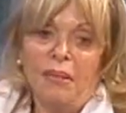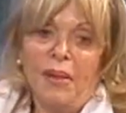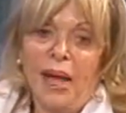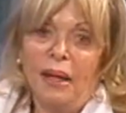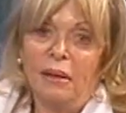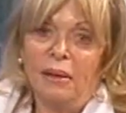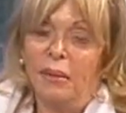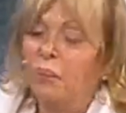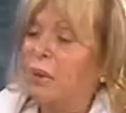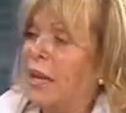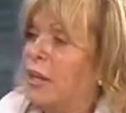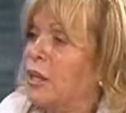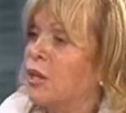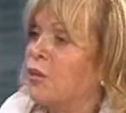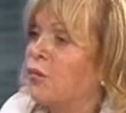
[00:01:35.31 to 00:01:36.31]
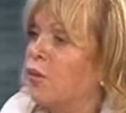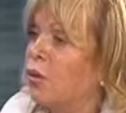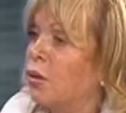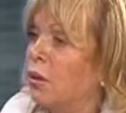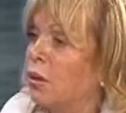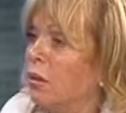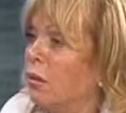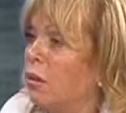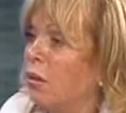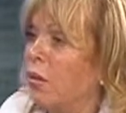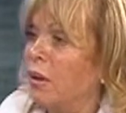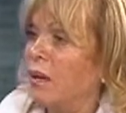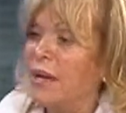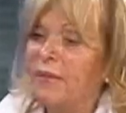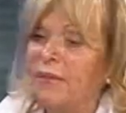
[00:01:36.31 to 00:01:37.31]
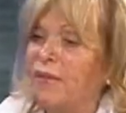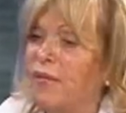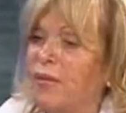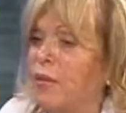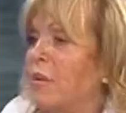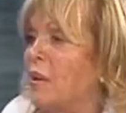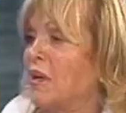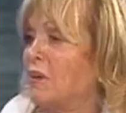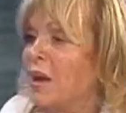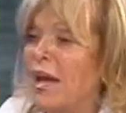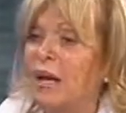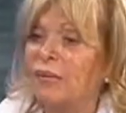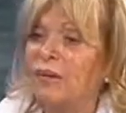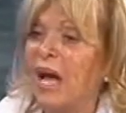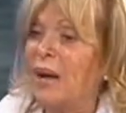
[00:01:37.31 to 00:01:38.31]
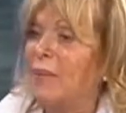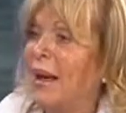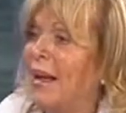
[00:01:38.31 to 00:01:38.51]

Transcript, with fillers: that the plane is full, or even three weeks ahead of time,